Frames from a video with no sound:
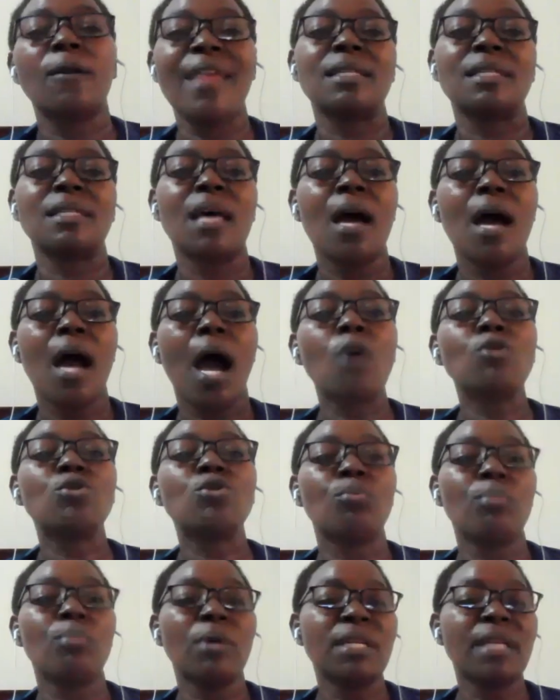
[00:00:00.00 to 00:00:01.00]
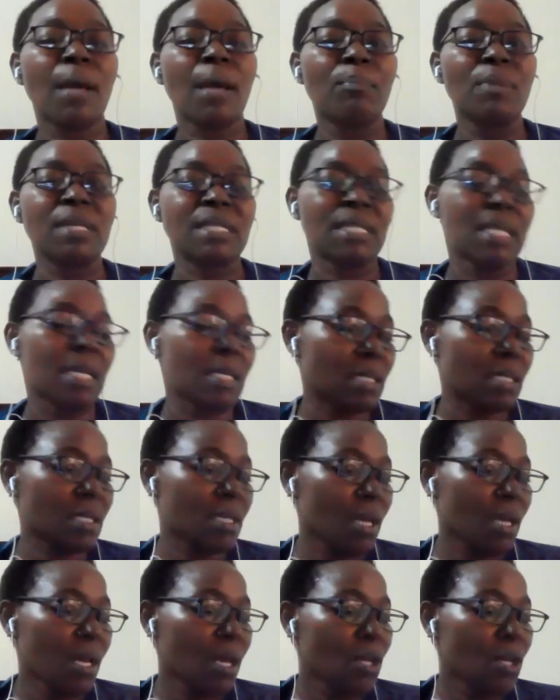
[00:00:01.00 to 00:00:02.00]
with us how to build a
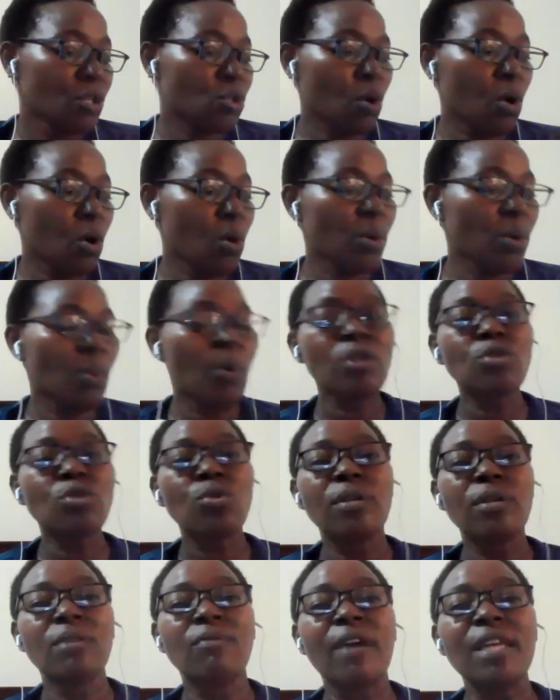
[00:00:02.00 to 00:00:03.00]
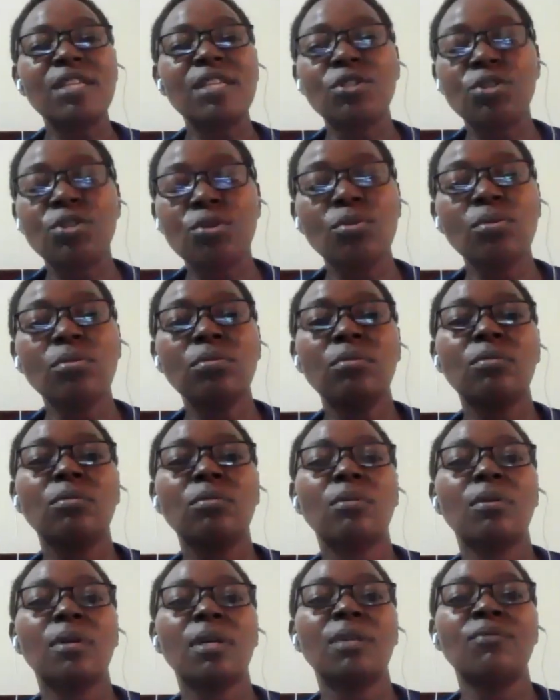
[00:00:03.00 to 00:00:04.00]
business. So we want to invite you.
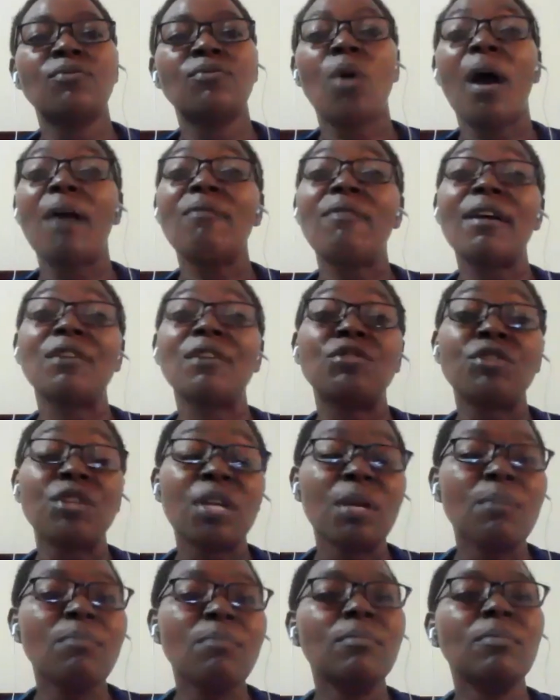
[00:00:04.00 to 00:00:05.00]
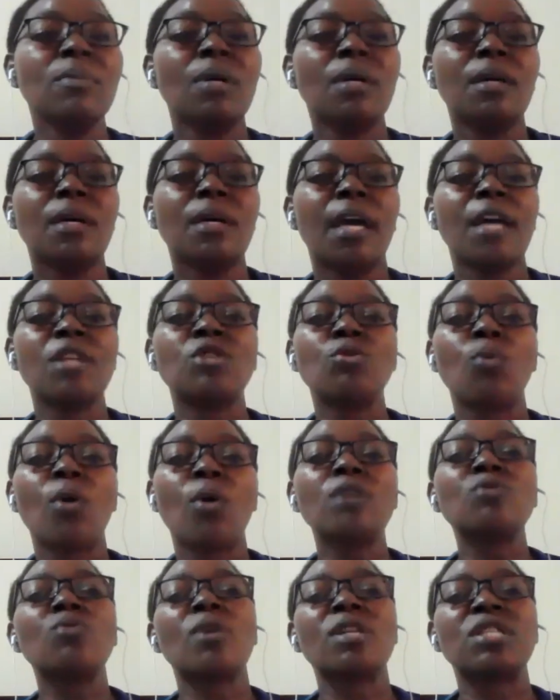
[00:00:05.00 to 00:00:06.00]
If you have a dream and you
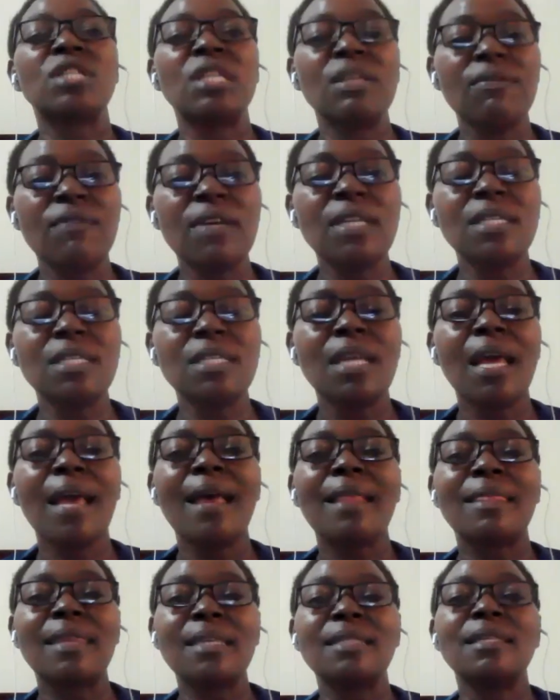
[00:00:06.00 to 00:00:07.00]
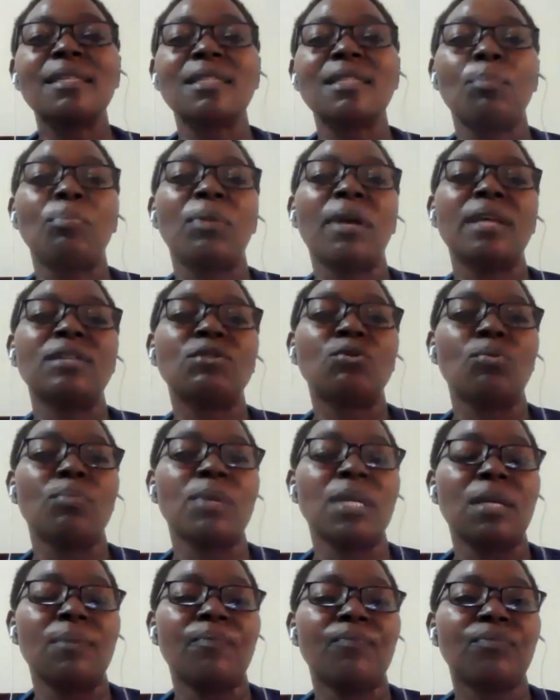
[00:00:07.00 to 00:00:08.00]
want to achieve it, this is the place to
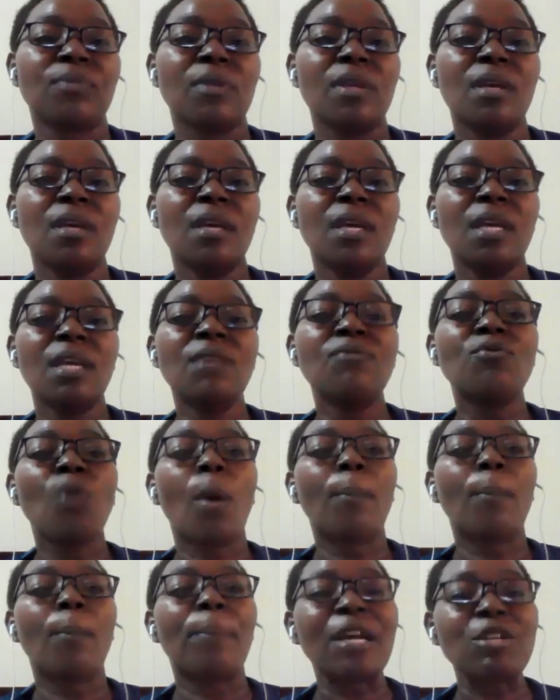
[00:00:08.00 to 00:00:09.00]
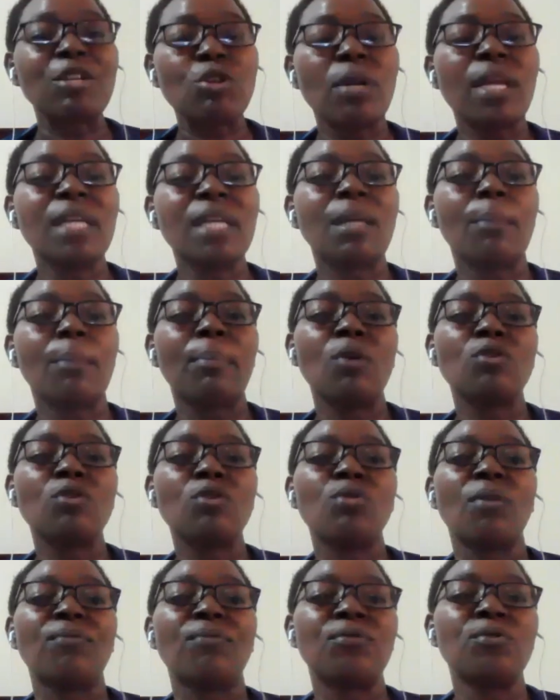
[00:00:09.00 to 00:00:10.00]
be. If you are passionate about
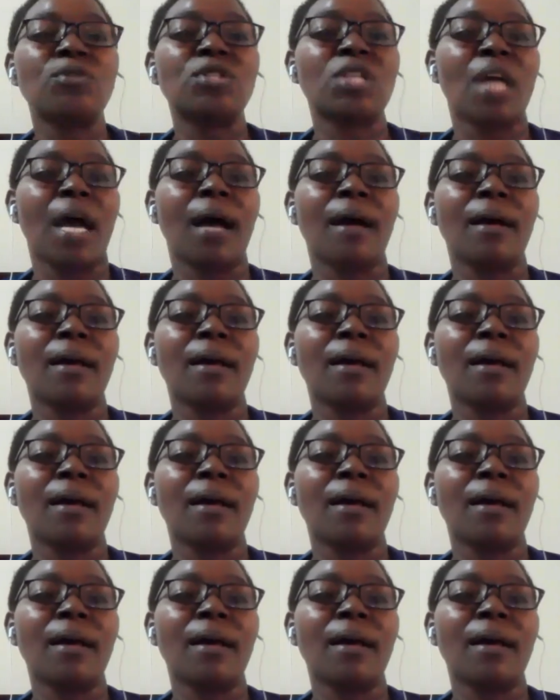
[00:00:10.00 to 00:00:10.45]
your future,